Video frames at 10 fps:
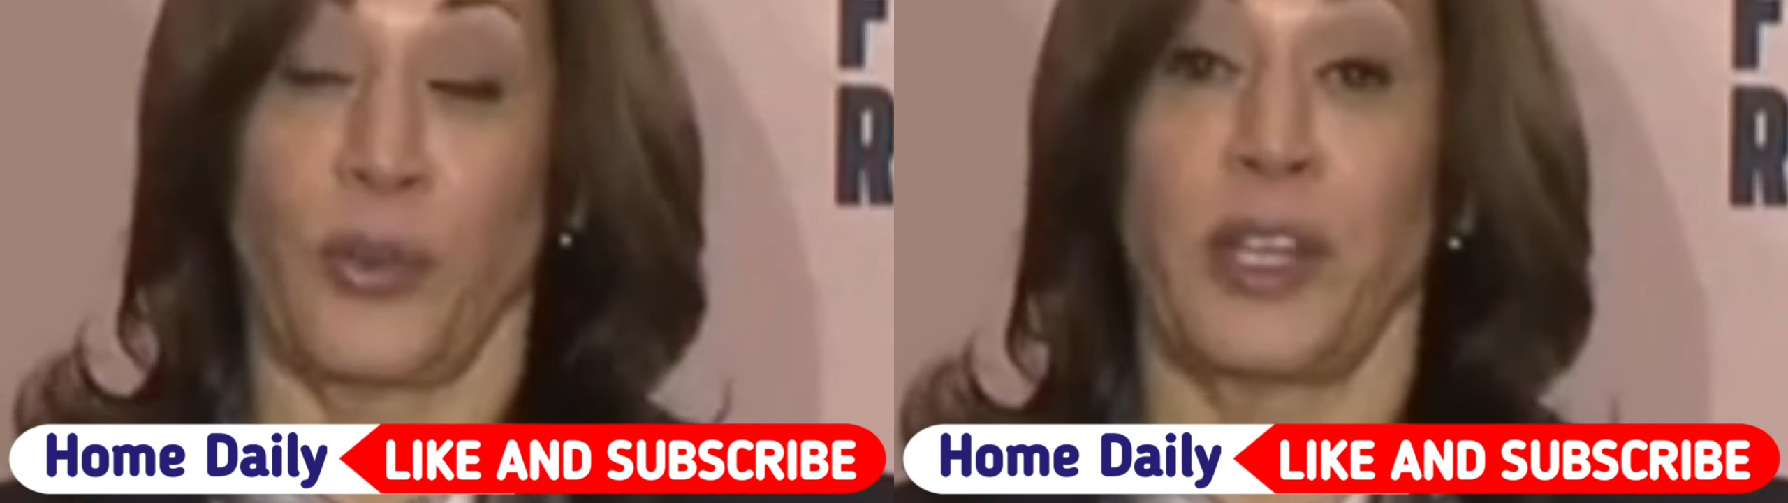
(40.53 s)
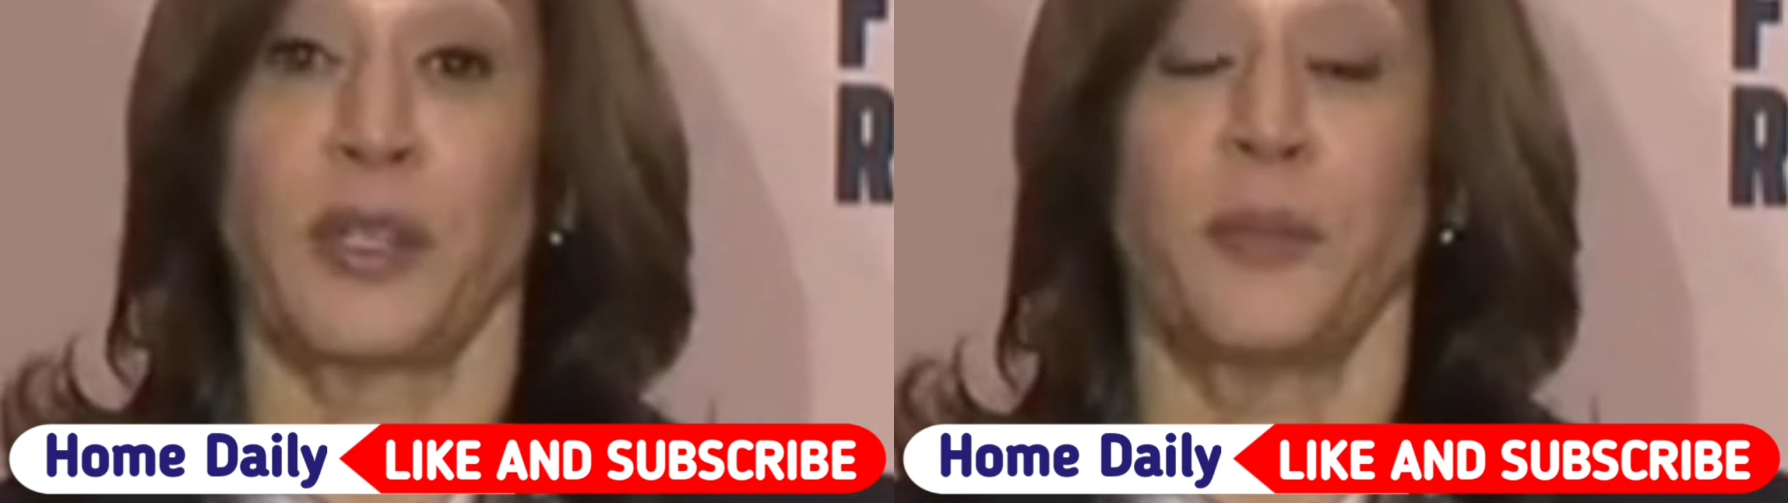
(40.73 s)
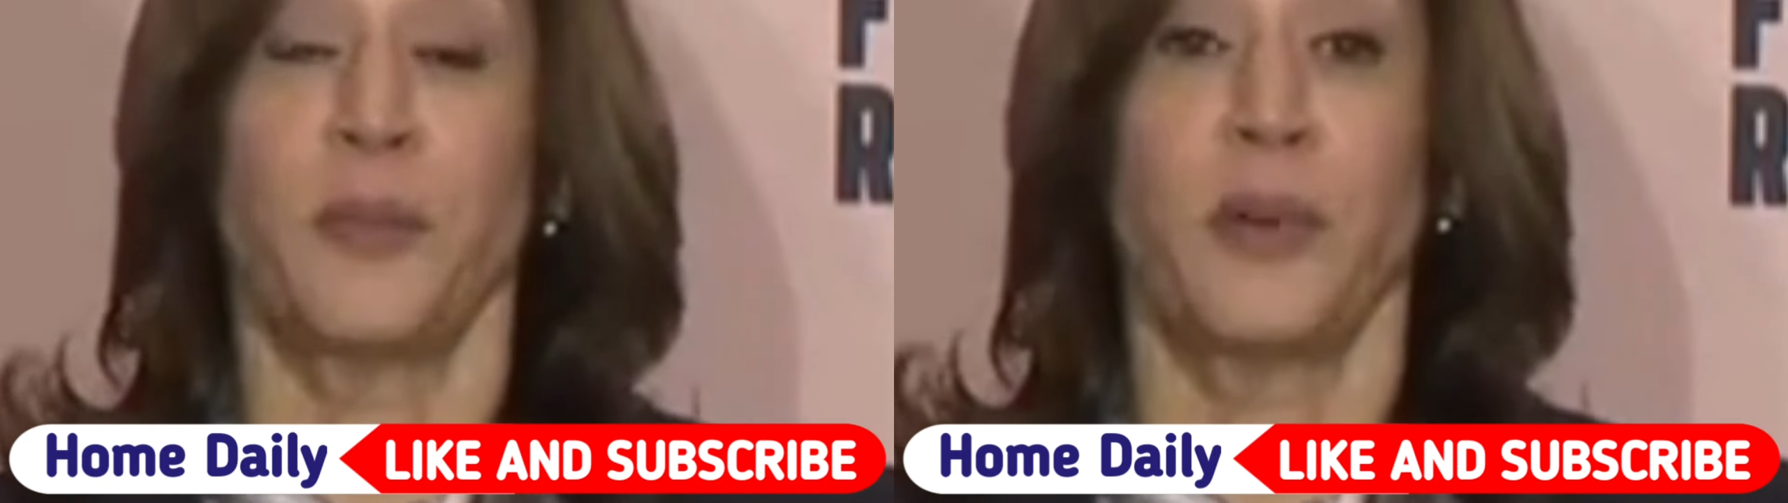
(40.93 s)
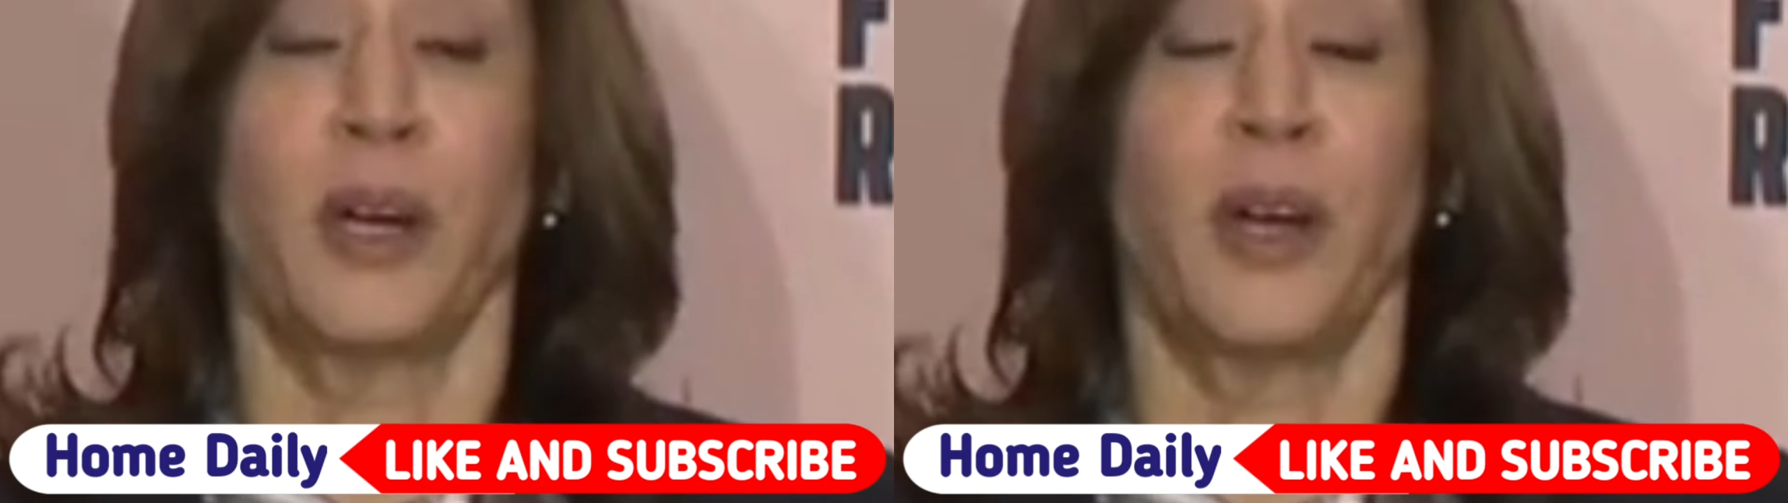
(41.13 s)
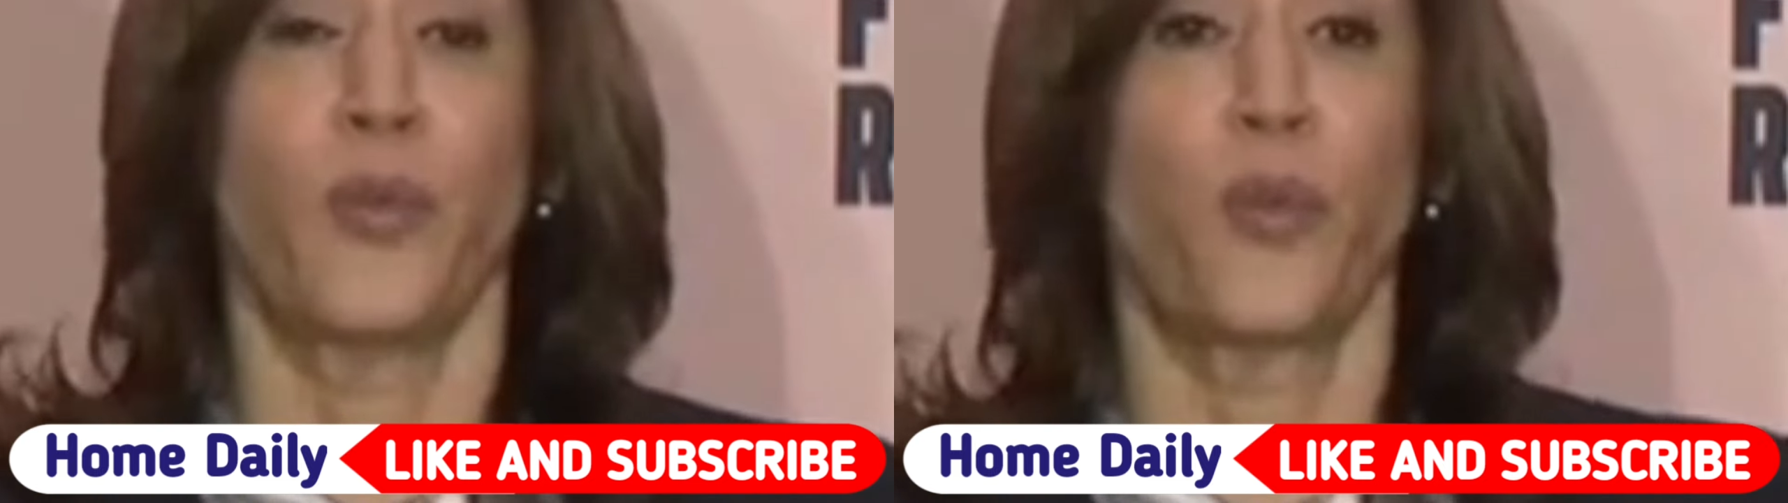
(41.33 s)
Freedom
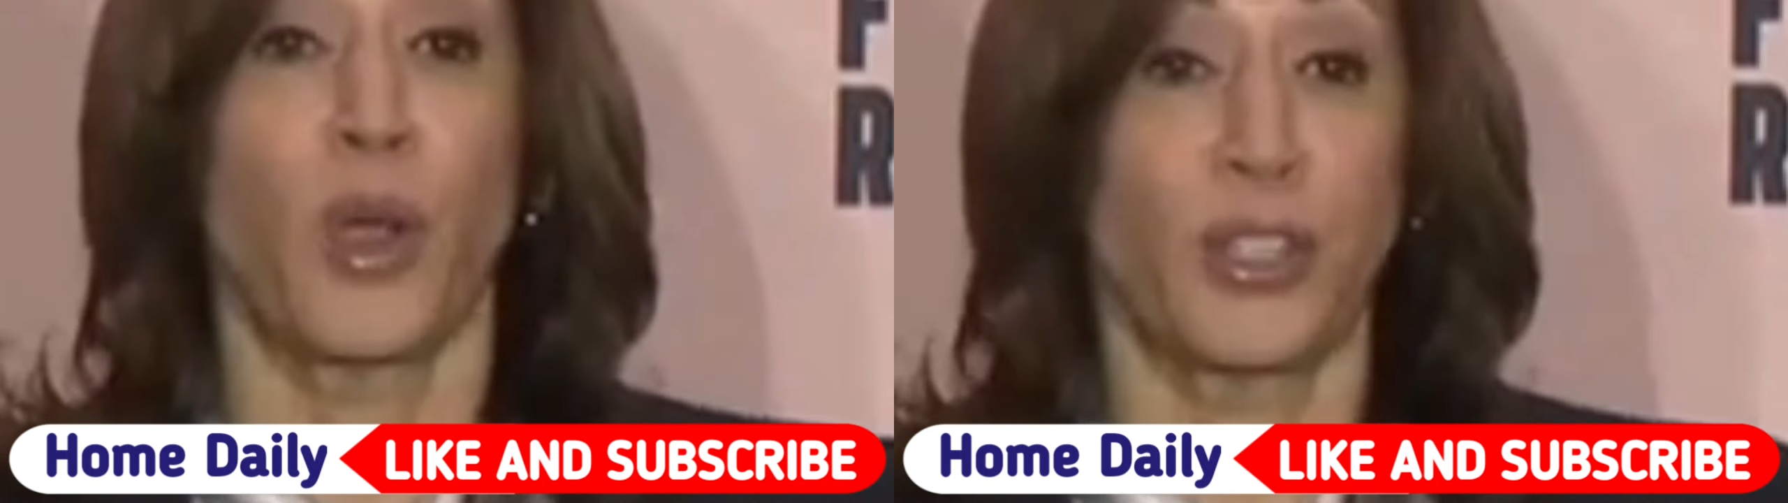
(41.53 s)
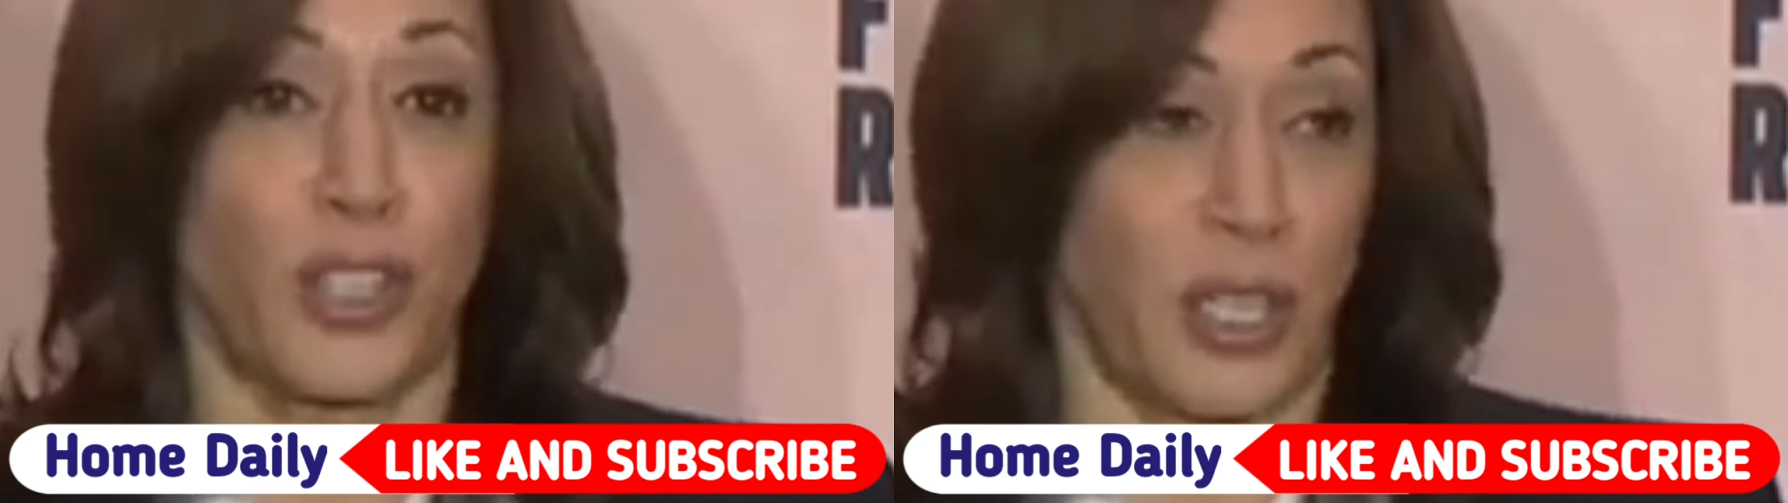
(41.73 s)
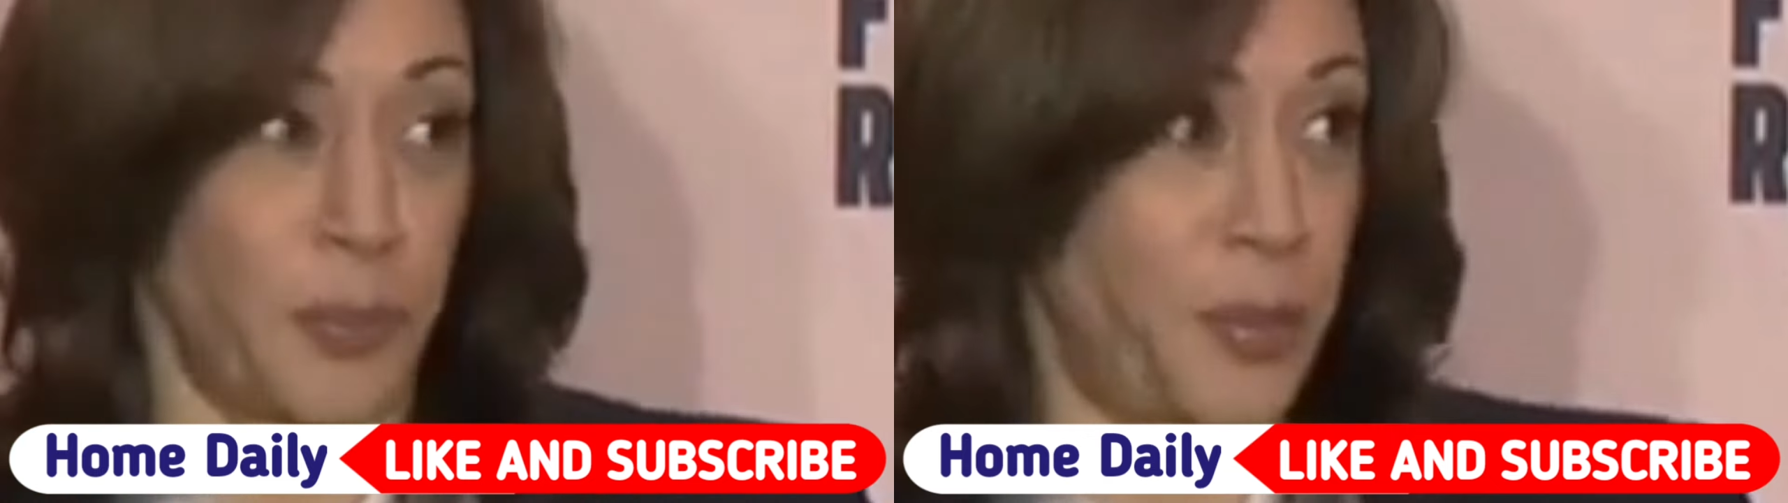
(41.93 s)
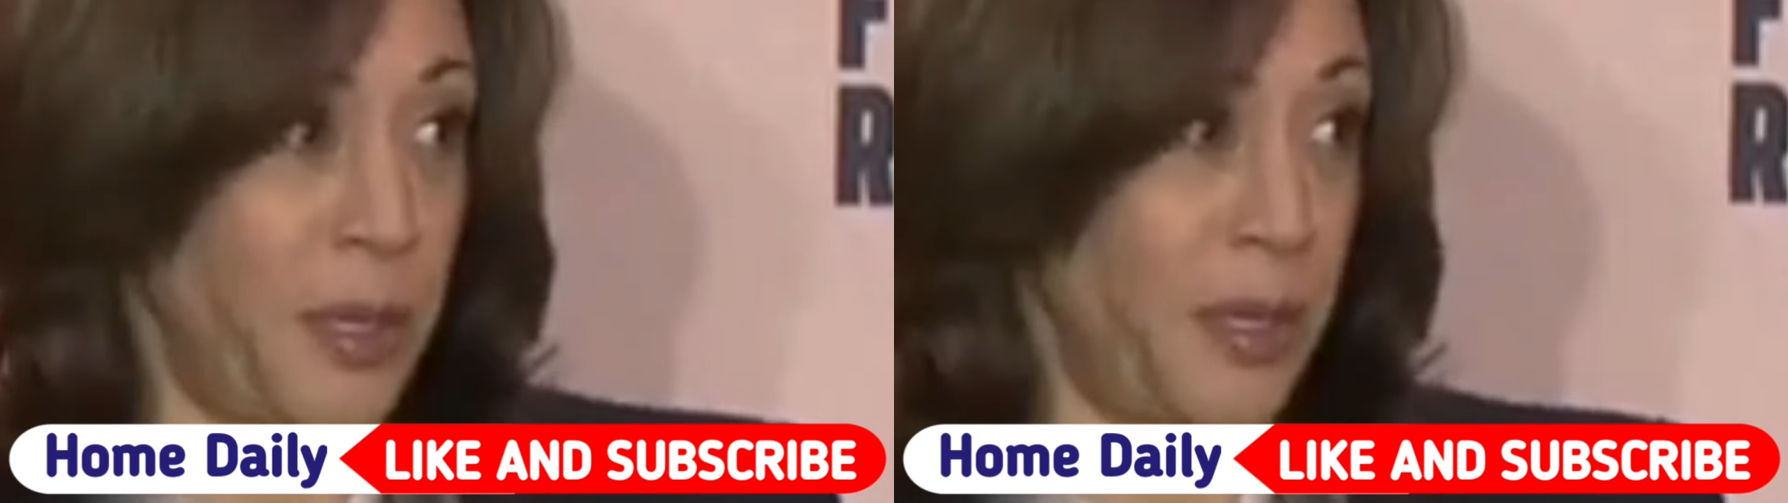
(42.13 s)
of worship,